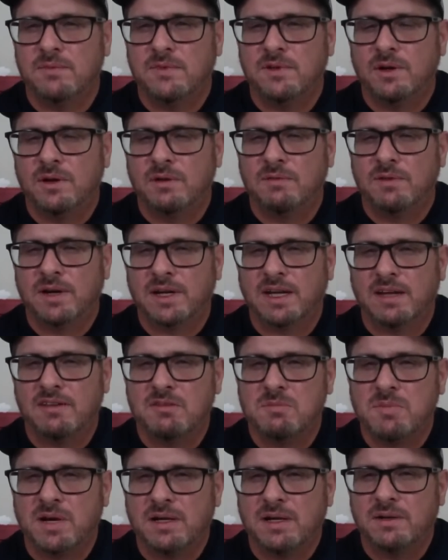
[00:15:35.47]
know if I gave
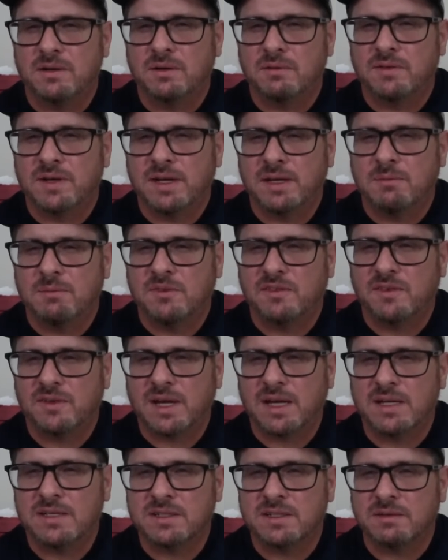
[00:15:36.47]
anybody
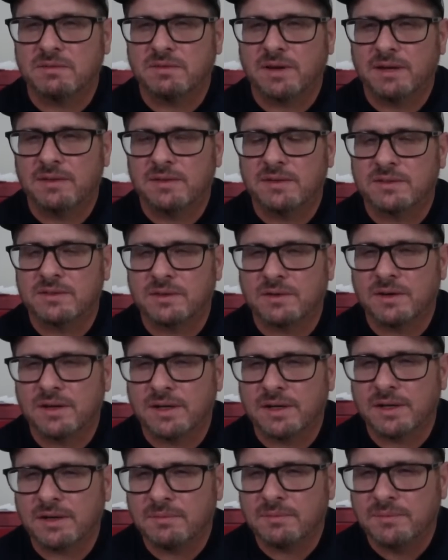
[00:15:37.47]
notification to find this or
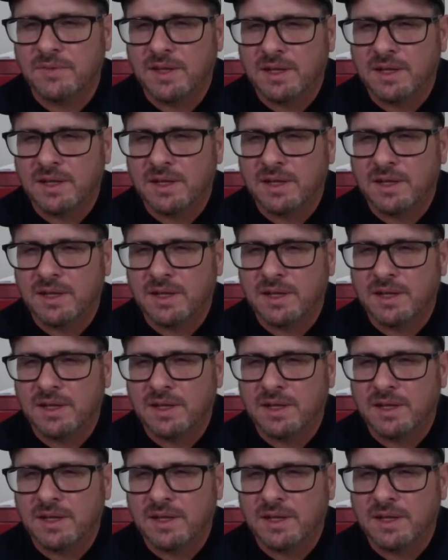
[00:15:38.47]
not.